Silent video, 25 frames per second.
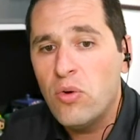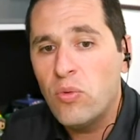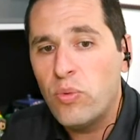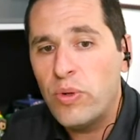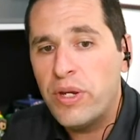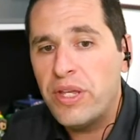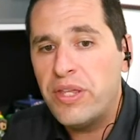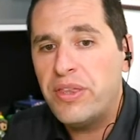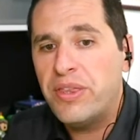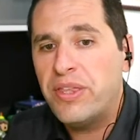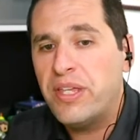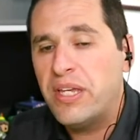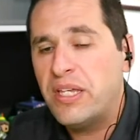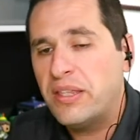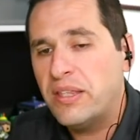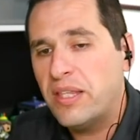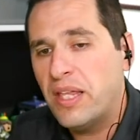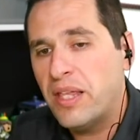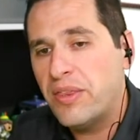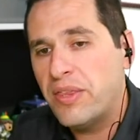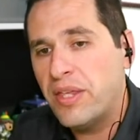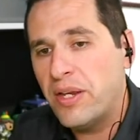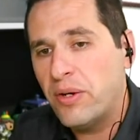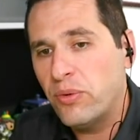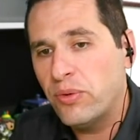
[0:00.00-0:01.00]
we think
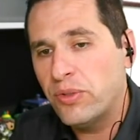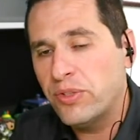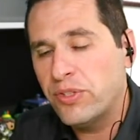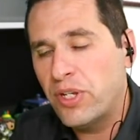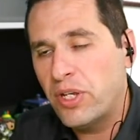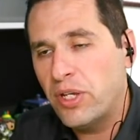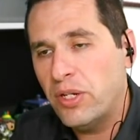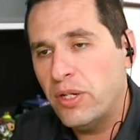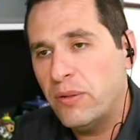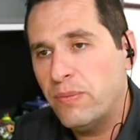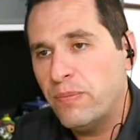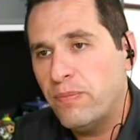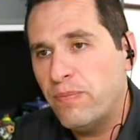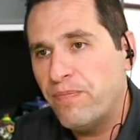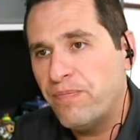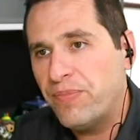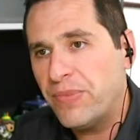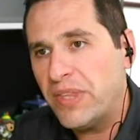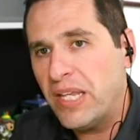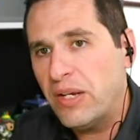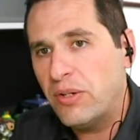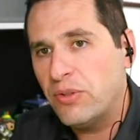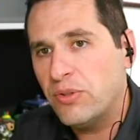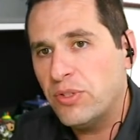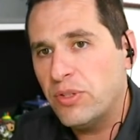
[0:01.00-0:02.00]
that
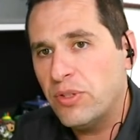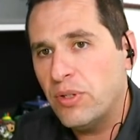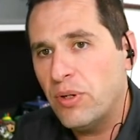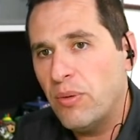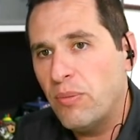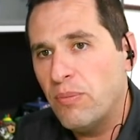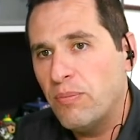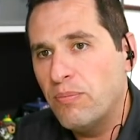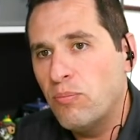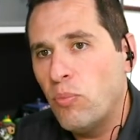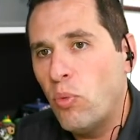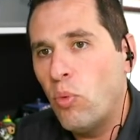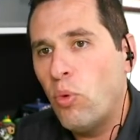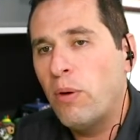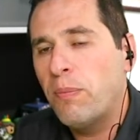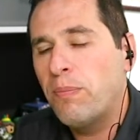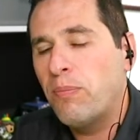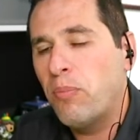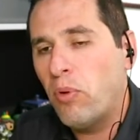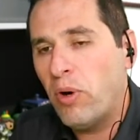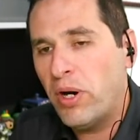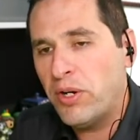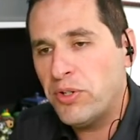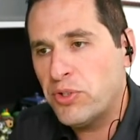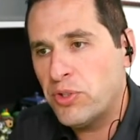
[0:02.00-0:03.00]
there's more
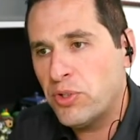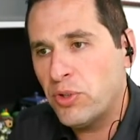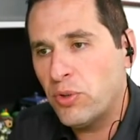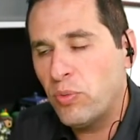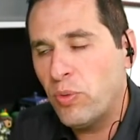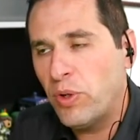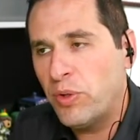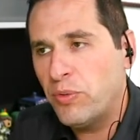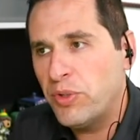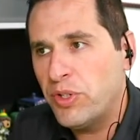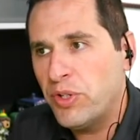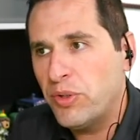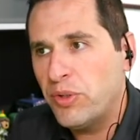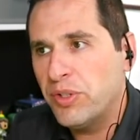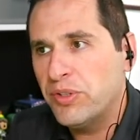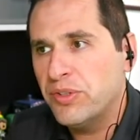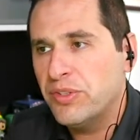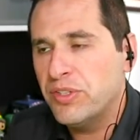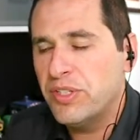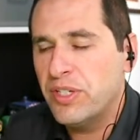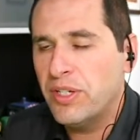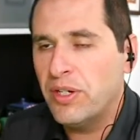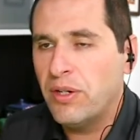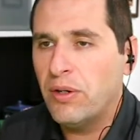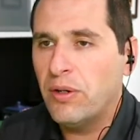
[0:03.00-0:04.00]
pressure when you
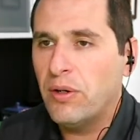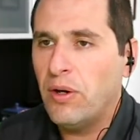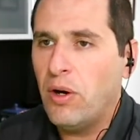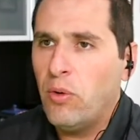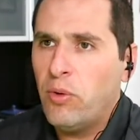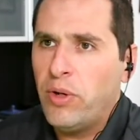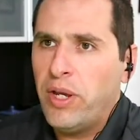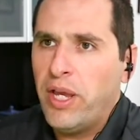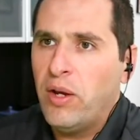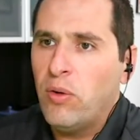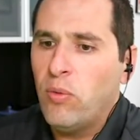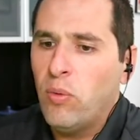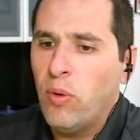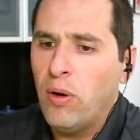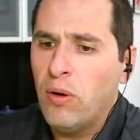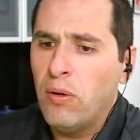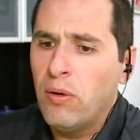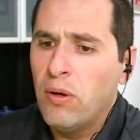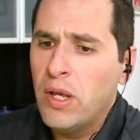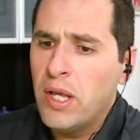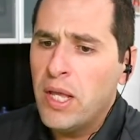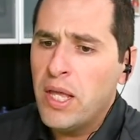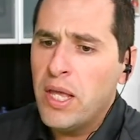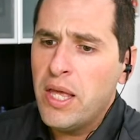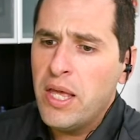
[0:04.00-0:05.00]
consider, okay,
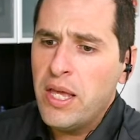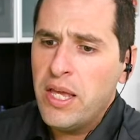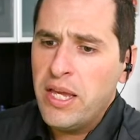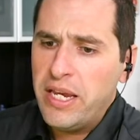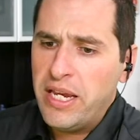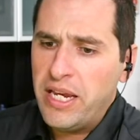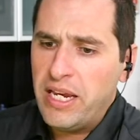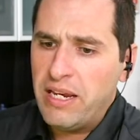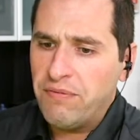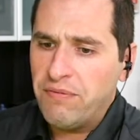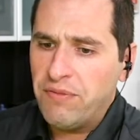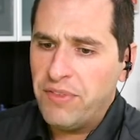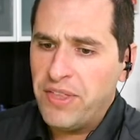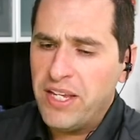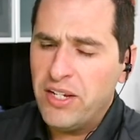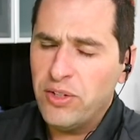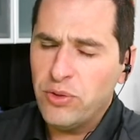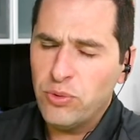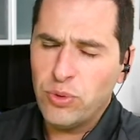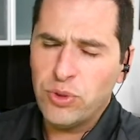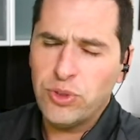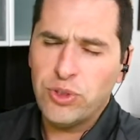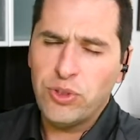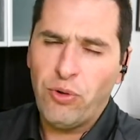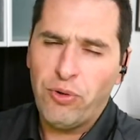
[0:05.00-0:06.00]
well, if
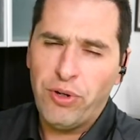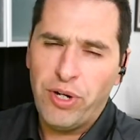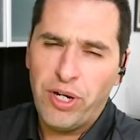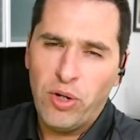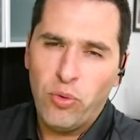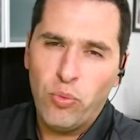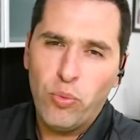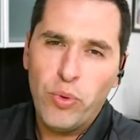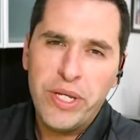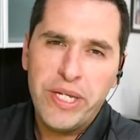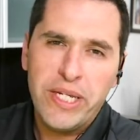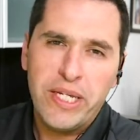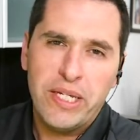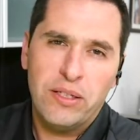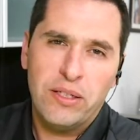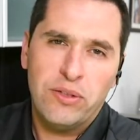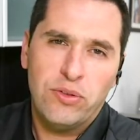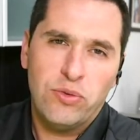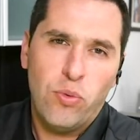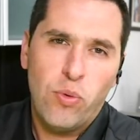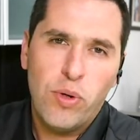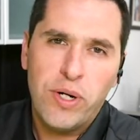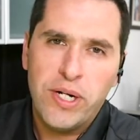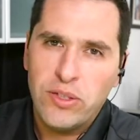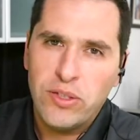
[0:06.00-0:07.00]
things were starting to weaken in
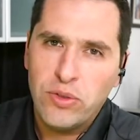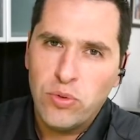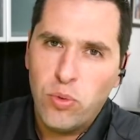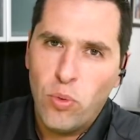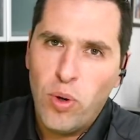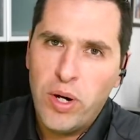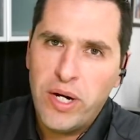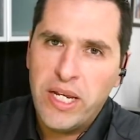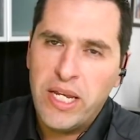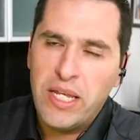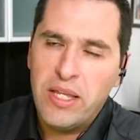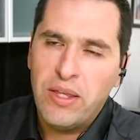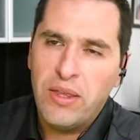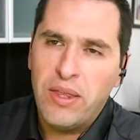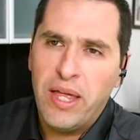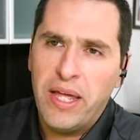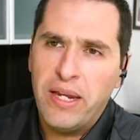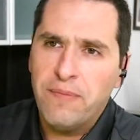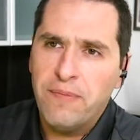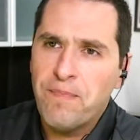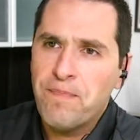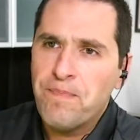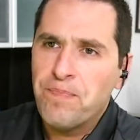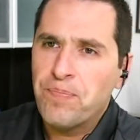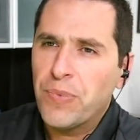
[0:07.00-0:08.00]
2020,
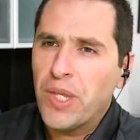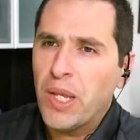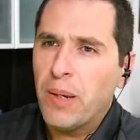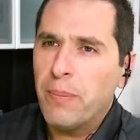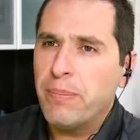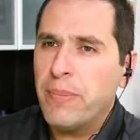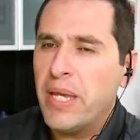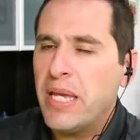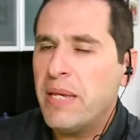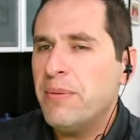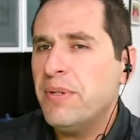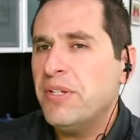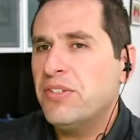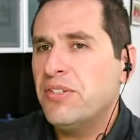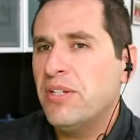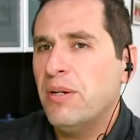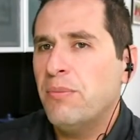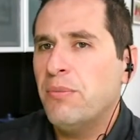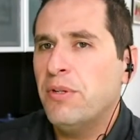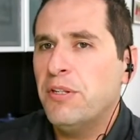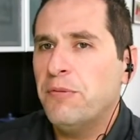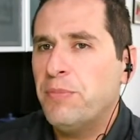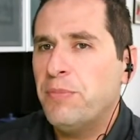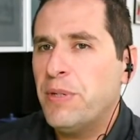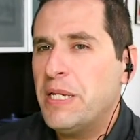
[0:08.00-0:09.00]
then maybe
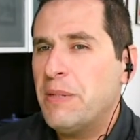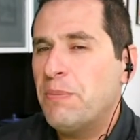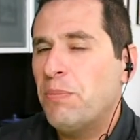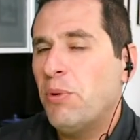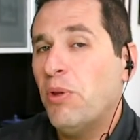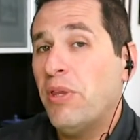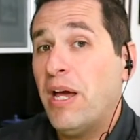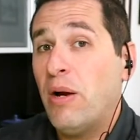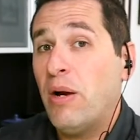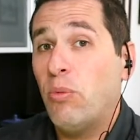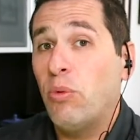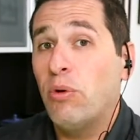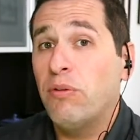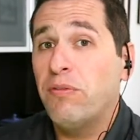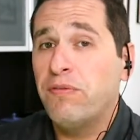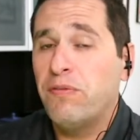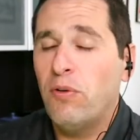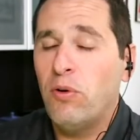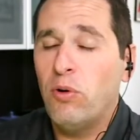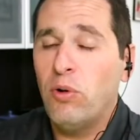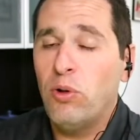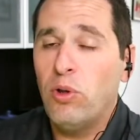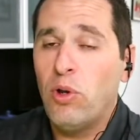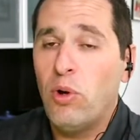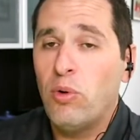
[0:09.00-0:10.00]
some of the people that were
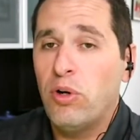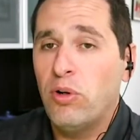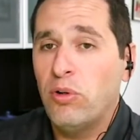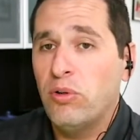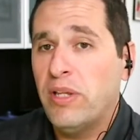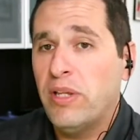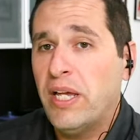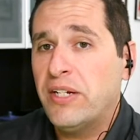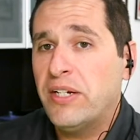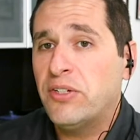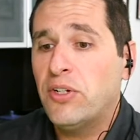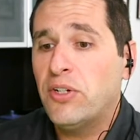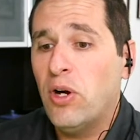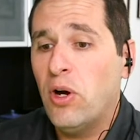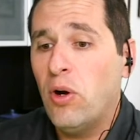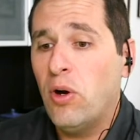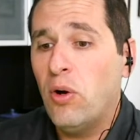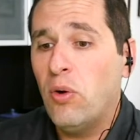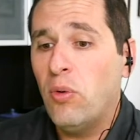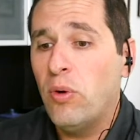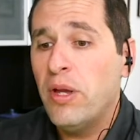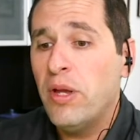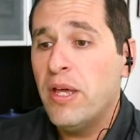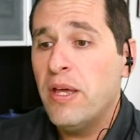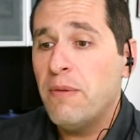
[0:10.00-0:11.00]
furloughed or let
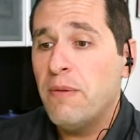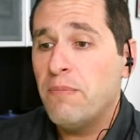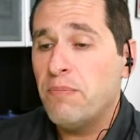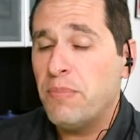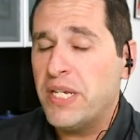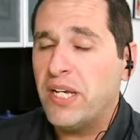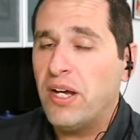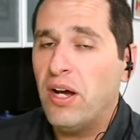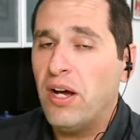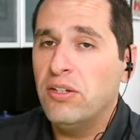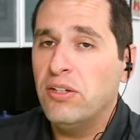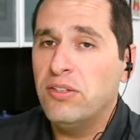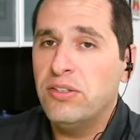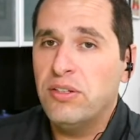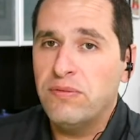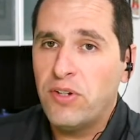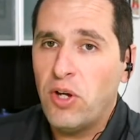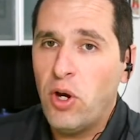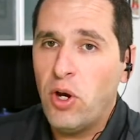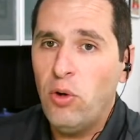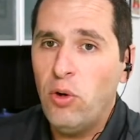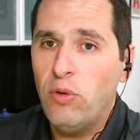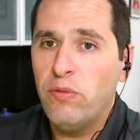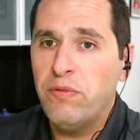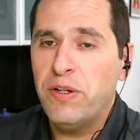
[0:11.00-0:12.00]
go because of
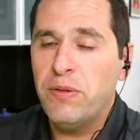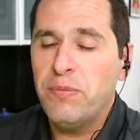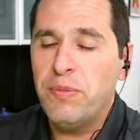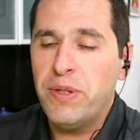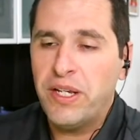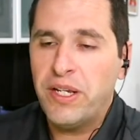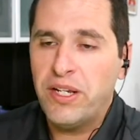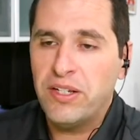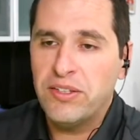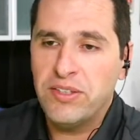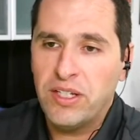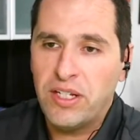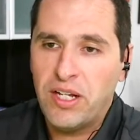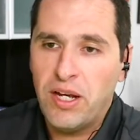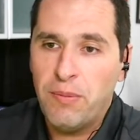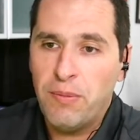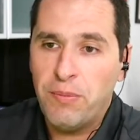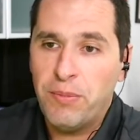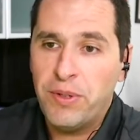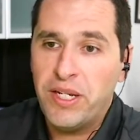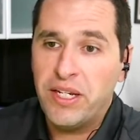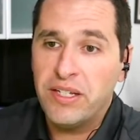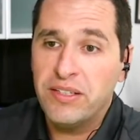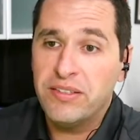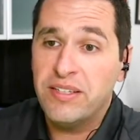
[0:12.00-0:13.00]
COVID, because the
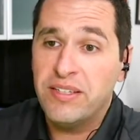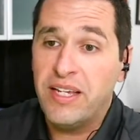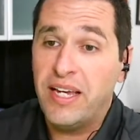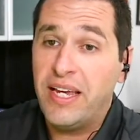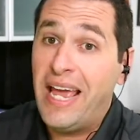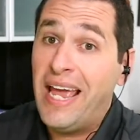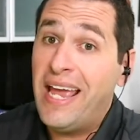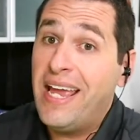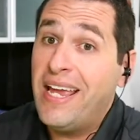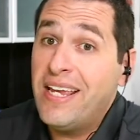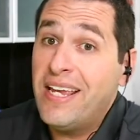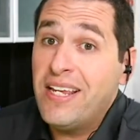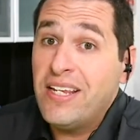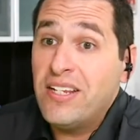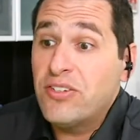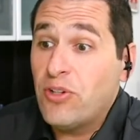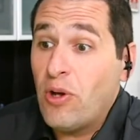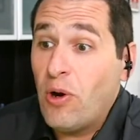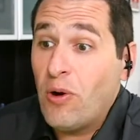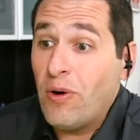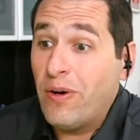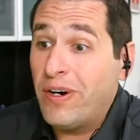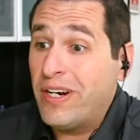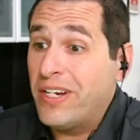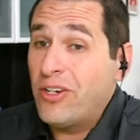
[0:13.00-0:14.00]
company could say, hey,
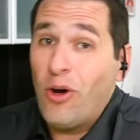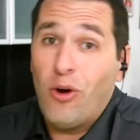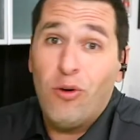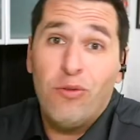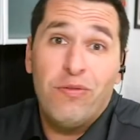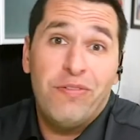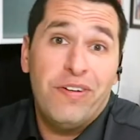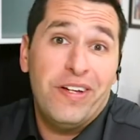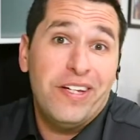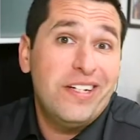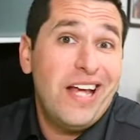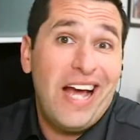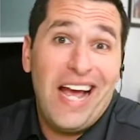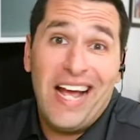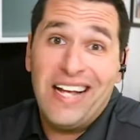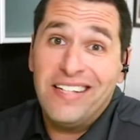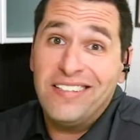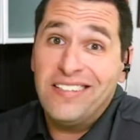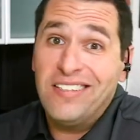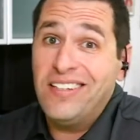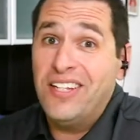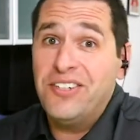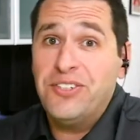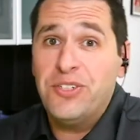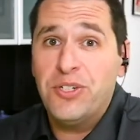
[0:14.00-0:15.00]
sorry, COVID,
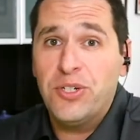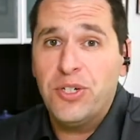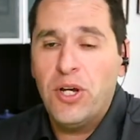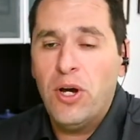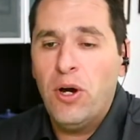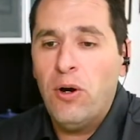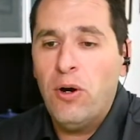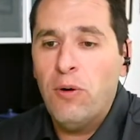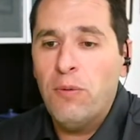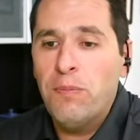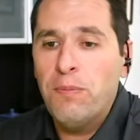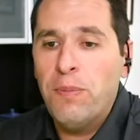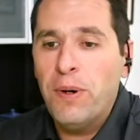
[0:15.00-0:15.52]
had to let you go.